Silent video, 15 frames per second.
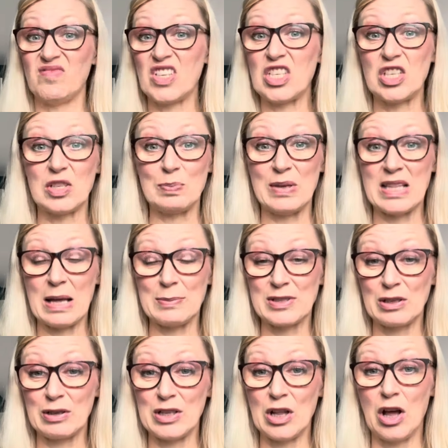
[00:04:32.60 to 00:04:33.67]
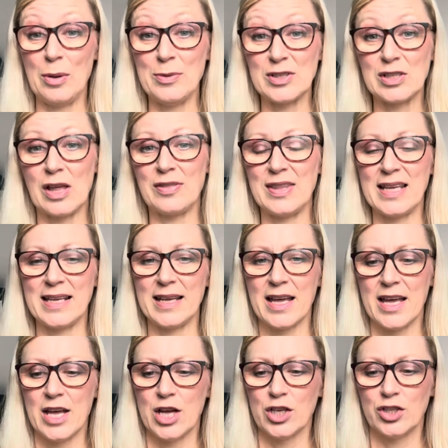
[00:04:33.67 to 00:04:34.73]
It's just been absolutely normal. So I think
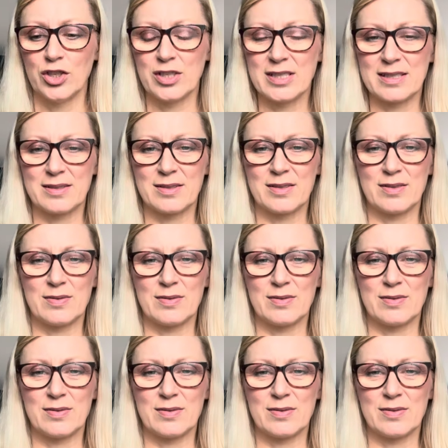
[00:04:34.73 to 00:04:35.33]
just